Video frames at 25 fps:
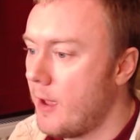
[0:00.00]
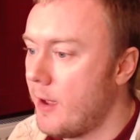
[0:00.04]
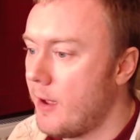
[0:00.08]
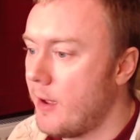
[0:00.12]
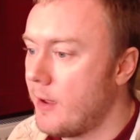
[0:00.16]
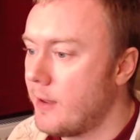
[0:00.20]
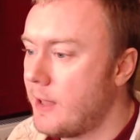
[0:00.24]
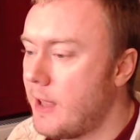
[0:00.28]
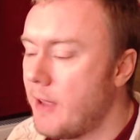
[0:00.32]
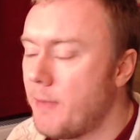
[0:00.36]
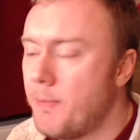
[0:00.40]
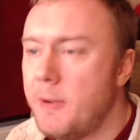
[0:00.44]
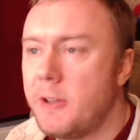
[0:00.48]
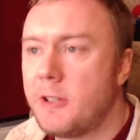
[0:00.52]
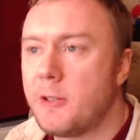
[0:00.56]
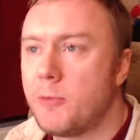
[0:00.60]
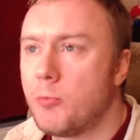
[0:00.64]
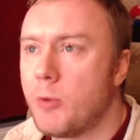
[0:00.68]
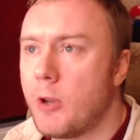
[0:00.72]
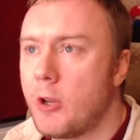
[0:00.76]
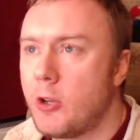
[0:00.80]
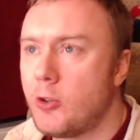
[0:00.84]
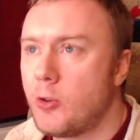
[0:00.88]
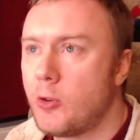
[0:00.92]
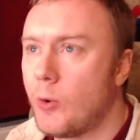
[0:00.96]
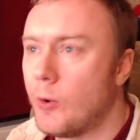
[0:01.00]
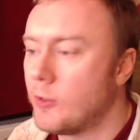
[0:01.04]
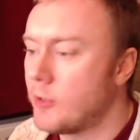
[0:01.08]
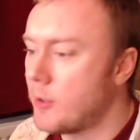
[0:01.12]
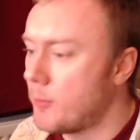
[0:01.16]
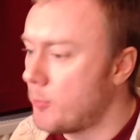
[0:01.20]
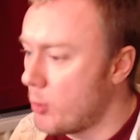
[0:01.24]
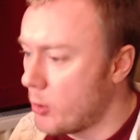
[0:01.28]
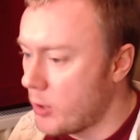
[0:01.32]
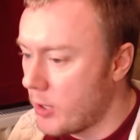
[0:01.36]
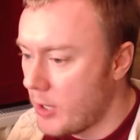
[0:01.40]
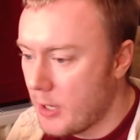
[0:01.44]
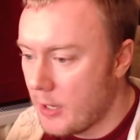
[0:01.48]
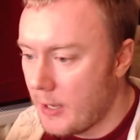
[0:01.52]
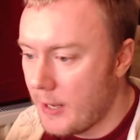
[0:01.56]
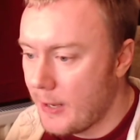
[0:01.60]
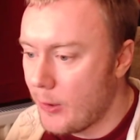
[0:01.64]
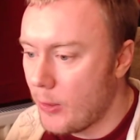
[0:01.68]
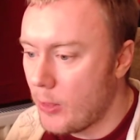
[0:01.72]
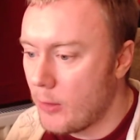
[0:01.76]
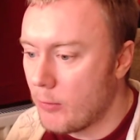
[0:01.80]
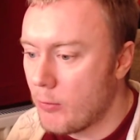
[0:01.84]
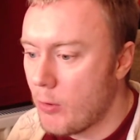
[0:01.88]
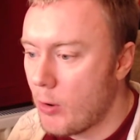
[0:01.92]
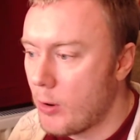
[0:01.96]
give me some reassurance I'm not going to click
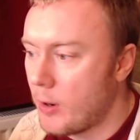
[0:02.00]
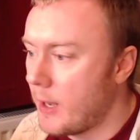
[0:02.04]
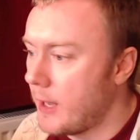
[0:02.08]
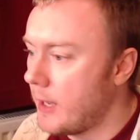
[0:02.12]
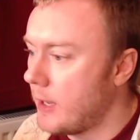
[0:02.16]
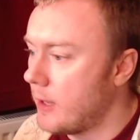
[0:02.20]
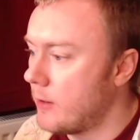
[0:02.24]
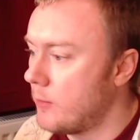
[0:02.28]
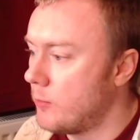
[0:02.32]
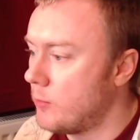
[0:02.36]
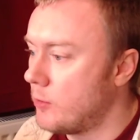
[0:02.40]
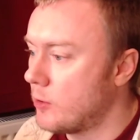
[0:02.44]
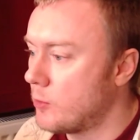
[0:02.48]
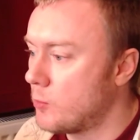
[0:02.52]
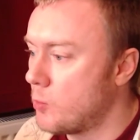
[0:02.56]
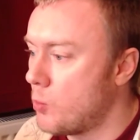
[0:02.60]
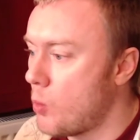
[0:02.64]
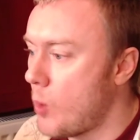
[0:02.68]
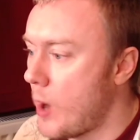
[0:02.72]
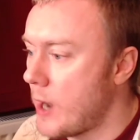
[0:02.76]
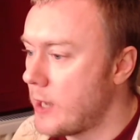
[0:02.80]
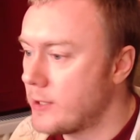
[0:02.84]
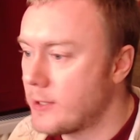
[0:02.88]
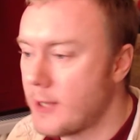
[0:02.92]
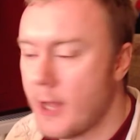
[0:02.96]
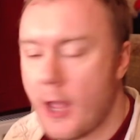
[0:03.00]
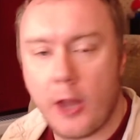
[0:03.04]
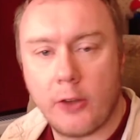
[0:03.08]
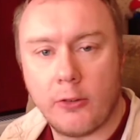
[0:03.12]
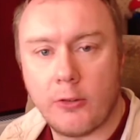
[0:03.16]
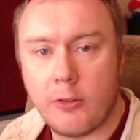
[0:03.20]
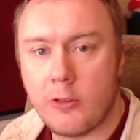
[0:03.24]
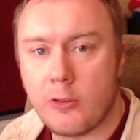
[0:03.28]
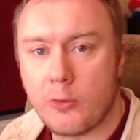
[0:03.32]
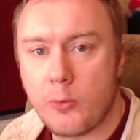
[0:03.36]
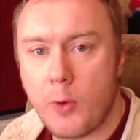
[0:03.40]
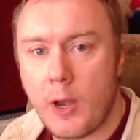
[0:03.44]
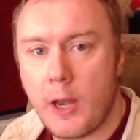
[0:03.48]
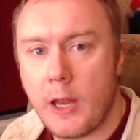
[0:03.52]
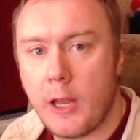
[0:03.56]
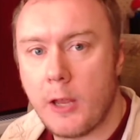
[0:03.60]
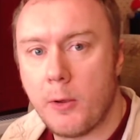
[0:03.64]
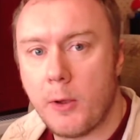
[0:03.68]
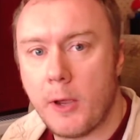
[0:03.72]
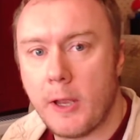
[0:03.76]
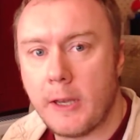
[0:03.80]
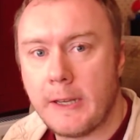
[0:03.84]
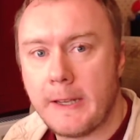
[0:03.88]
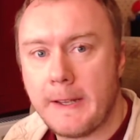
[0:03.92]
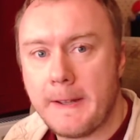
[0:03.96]
on the wrong link and just waste 120
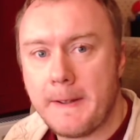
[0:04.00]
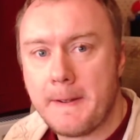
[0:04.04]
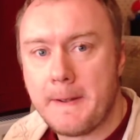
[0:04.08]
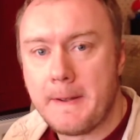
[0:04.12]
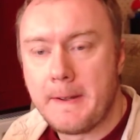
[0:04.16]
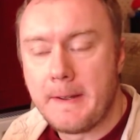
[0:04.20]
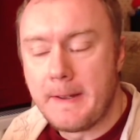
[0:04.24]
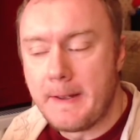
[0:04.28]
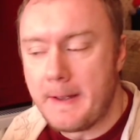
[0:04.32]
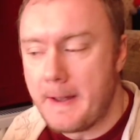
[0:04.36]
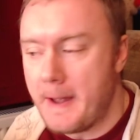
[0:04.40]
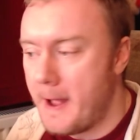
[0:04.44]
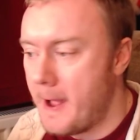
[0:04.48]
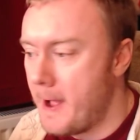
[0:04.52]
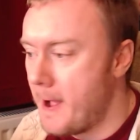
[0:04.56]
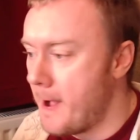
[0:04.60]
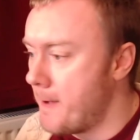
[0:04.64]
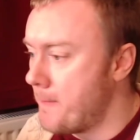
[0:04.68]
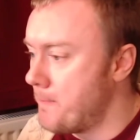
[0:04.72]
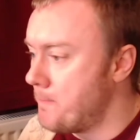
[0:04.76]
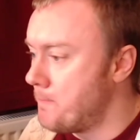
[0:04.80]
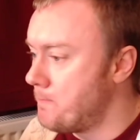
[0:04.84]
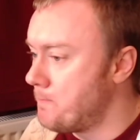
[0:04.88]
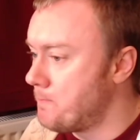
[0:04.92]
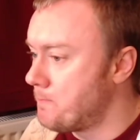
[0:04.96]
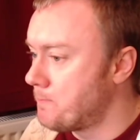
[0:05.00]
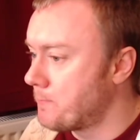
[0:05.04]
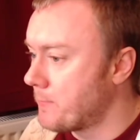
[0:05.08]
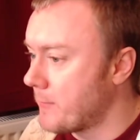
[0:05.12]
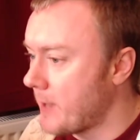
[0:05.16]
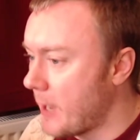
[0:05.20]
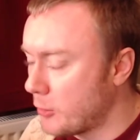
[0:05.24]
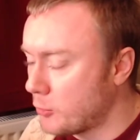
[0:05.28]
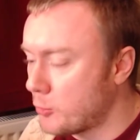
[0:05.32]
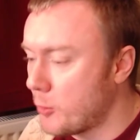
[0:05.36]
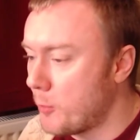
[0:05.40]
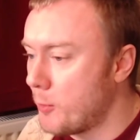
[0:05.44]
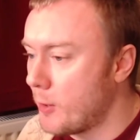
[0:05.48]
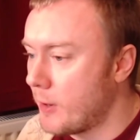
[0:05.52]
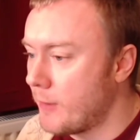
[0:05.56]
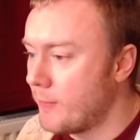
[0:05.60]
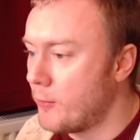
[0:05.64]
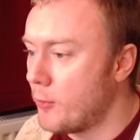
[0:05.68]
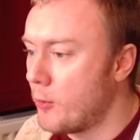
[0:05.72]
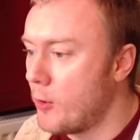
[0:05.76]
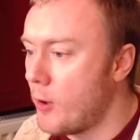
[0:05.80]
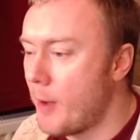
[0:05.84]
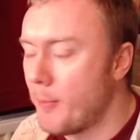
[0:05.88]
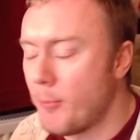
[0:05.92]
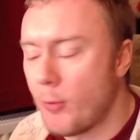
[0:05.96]
quid. That's what I'm looking
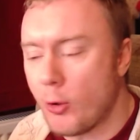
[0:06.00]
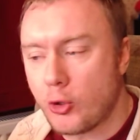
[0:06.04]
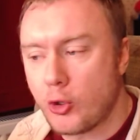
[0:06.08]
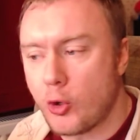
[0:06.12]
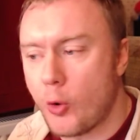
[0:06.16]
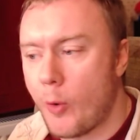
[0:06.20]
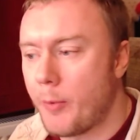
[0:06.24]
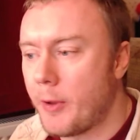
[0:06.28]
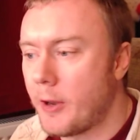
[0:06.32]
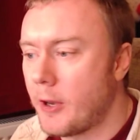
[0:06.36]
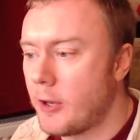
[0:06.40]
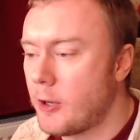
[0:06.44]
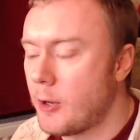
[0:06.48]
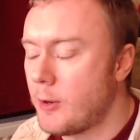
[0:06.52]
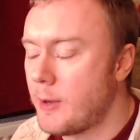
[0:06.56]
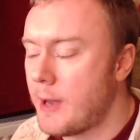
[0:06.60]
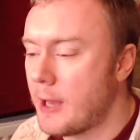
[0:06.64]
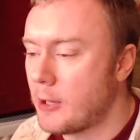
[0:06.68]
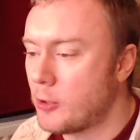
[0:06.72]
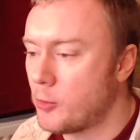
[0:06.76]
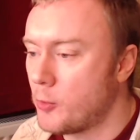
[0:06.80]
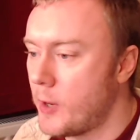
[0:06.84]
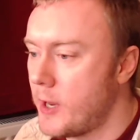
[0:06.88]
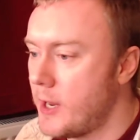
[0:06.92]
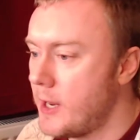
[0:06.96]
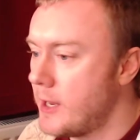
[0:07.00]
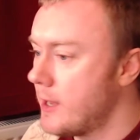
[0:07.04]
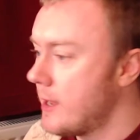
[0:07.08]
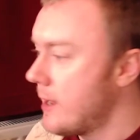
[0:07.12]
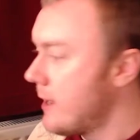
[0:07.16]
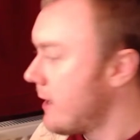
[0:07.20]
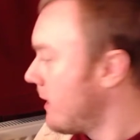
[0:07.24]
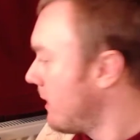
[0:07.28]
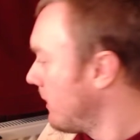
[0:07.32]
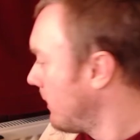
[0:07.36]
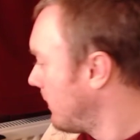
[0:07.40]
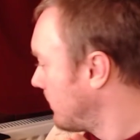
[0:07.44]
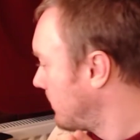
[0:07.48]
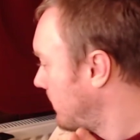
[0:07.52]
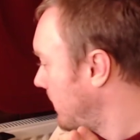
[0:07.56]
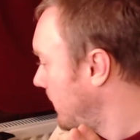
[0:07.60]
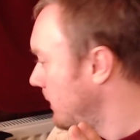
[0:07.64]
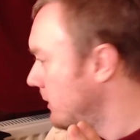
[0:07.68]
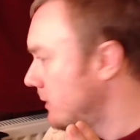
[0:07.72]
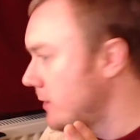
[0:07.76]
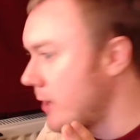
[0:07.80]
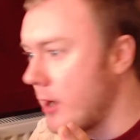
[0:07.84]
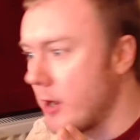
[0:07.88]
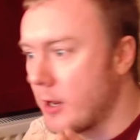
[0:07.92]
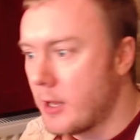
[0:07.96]
for. I'm not sure what I'm going to do next week because
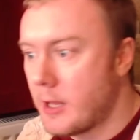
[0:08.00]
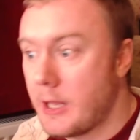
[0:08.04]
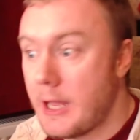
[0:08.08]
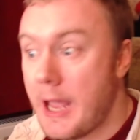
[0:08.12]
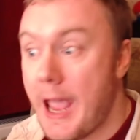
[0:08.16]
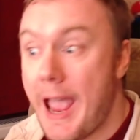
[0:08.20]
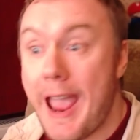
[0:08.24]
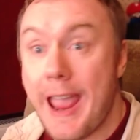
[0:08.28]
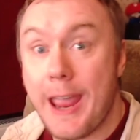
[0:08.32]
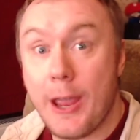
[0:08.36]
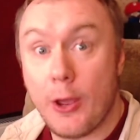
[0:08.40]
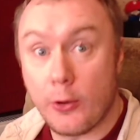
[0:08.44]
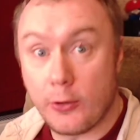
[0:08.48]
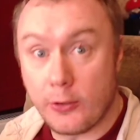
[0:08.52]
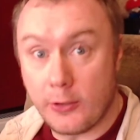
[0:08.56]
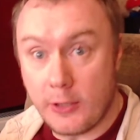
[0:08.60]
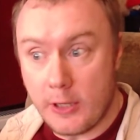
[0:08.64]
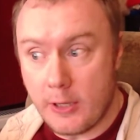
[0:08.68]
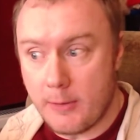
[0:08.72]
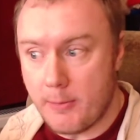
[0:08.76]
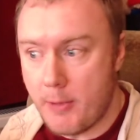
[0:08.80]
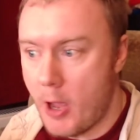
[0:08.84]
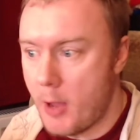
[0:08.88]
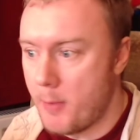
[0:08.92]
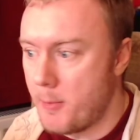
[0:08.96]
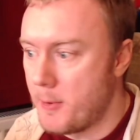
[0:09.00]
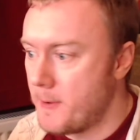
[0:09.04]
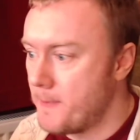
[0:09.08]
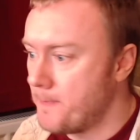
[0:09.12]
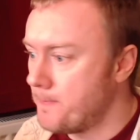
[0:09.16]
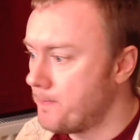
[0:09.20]
things are chaos at the moment.